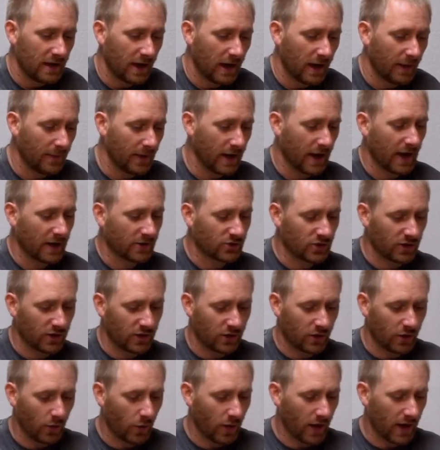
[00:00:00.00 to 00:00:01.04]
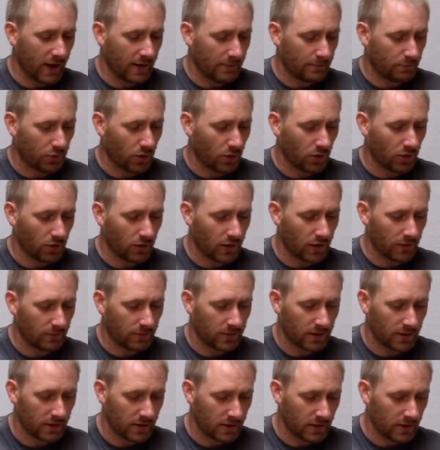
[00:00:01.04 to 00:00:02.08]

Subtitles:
I'm going to actually go ahead and pull up